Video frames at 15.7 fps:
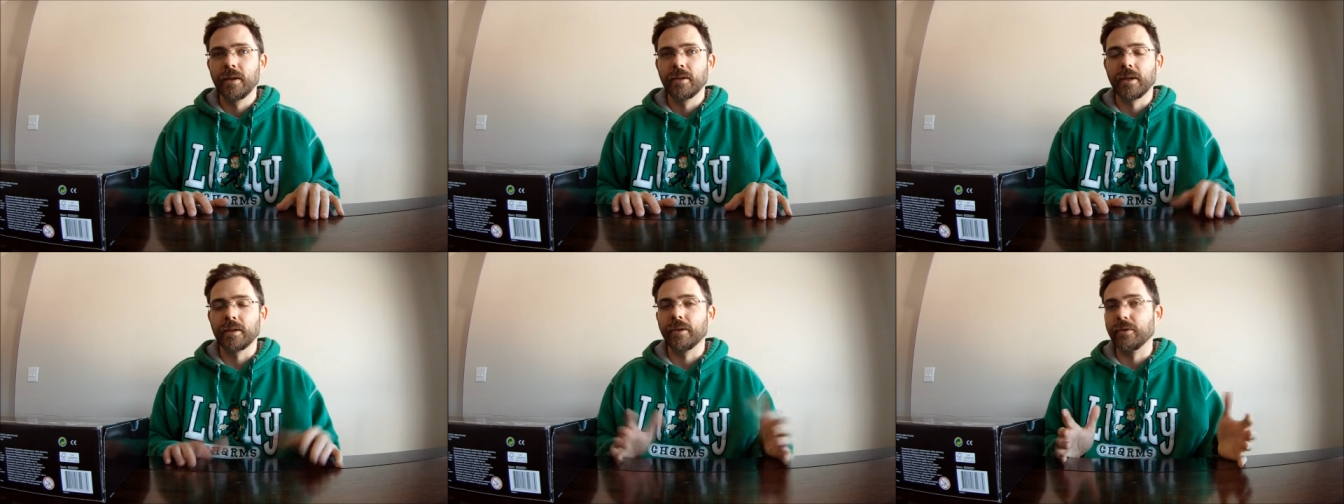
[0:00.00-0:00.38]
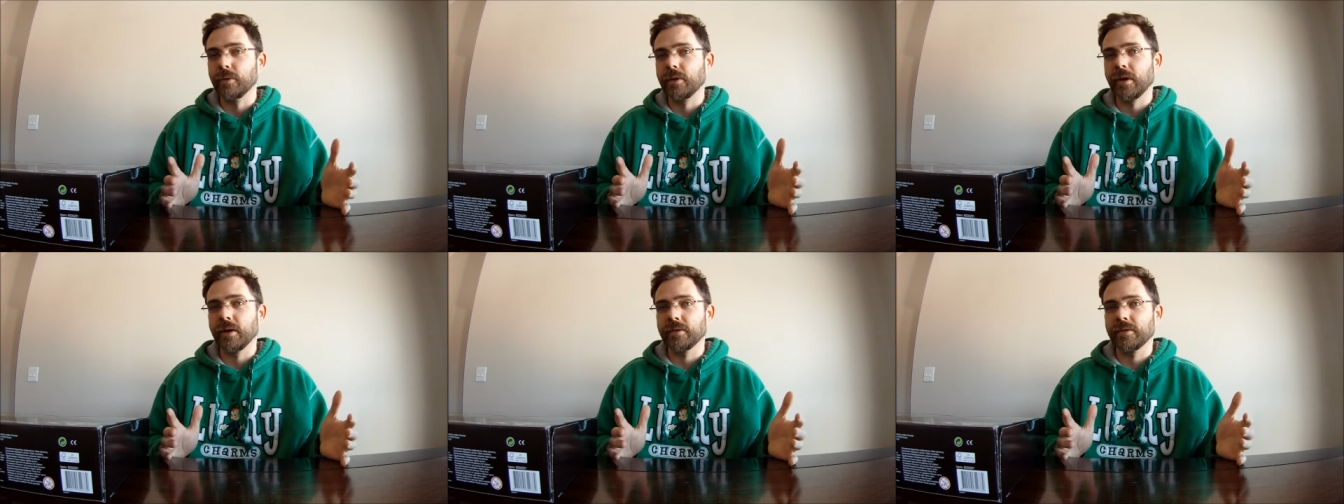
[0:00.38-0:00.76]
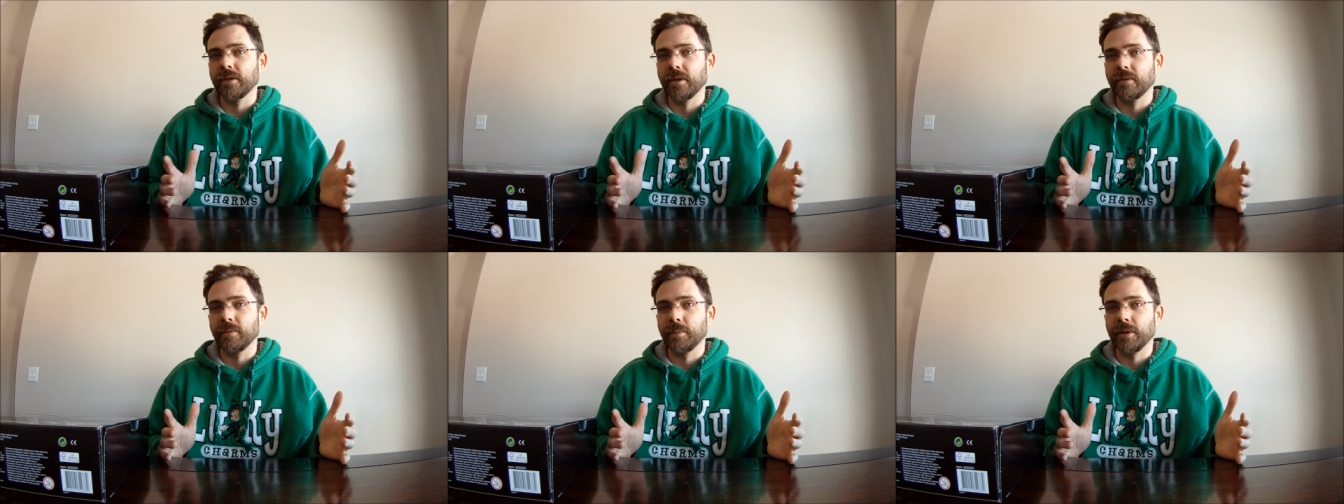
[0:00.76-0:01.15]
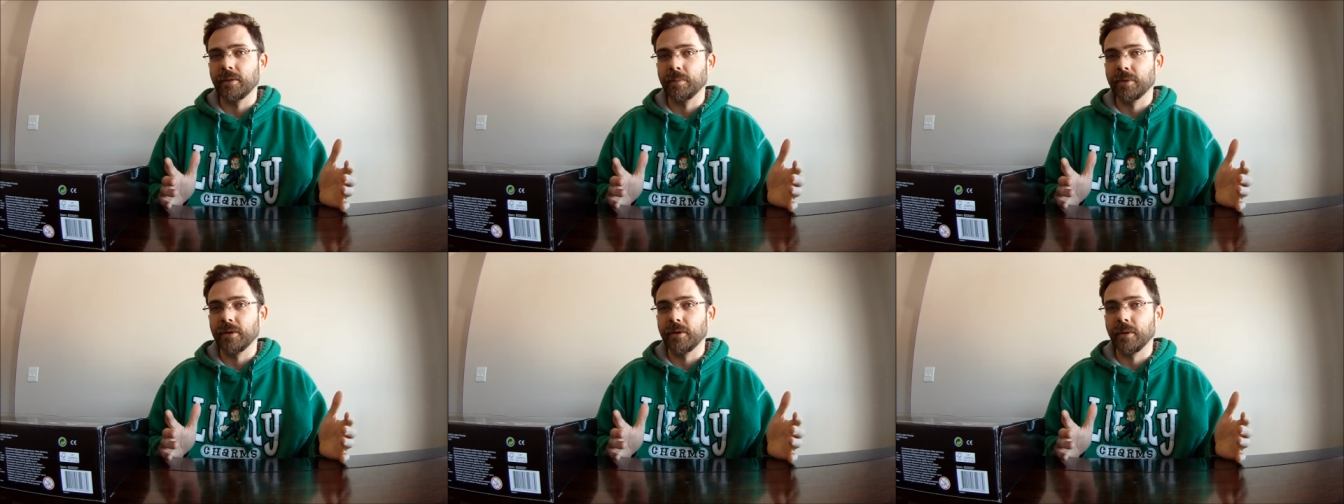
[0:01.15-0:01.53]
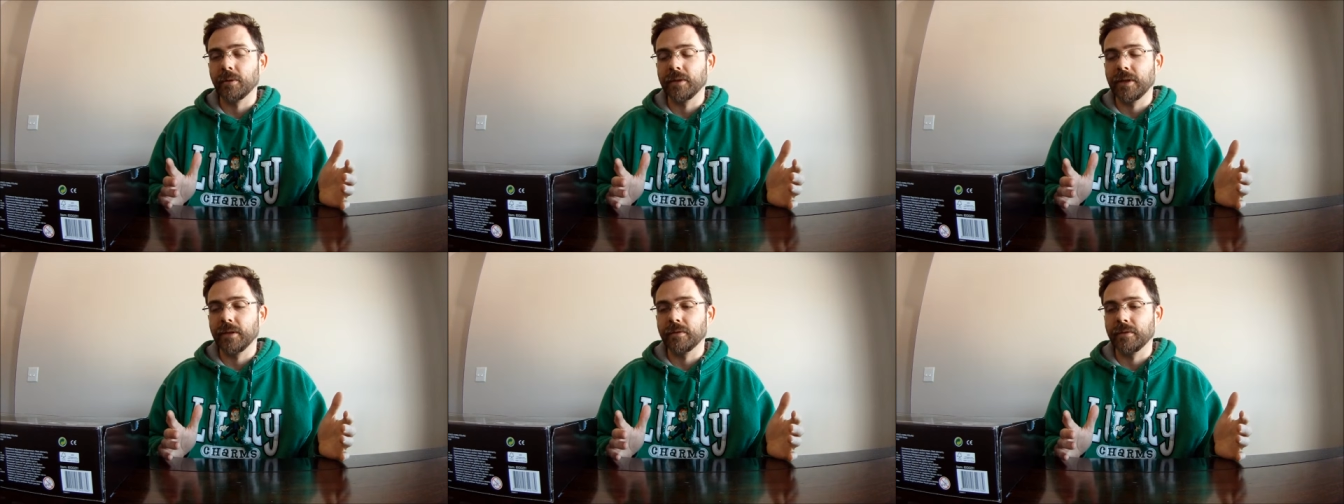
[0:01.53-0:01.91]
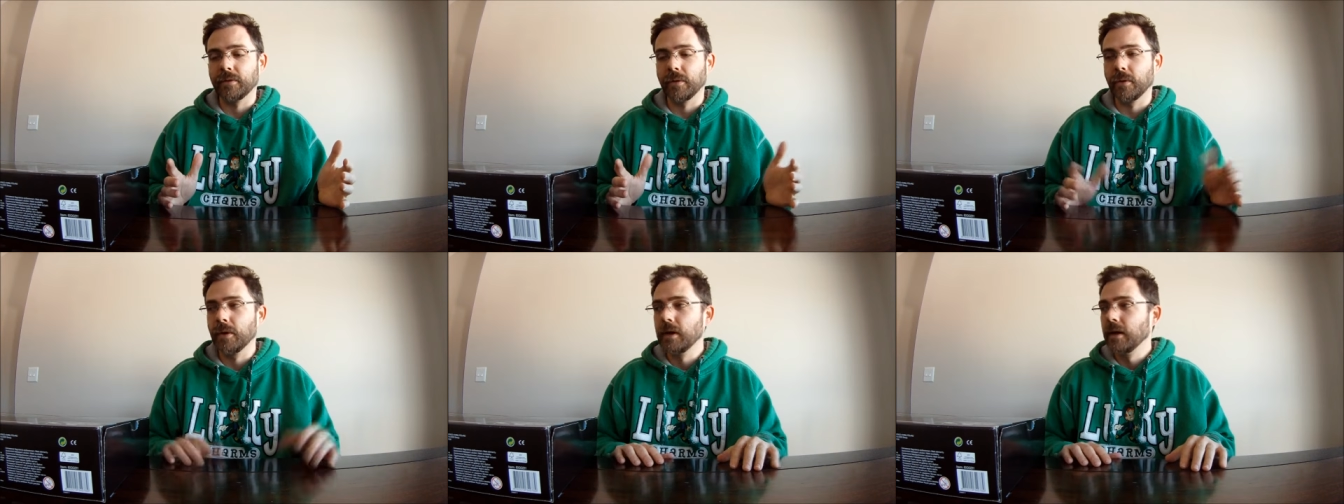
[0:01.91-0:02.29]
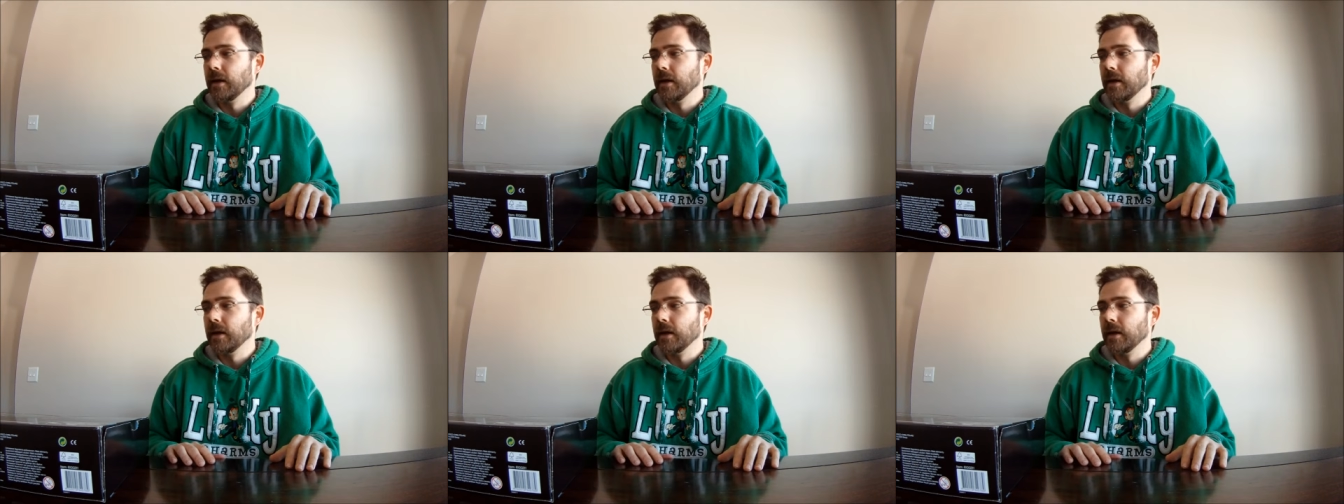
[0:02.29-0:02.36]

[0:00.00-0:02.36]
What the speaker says: like to do car stuff, but it's pretty cold out. So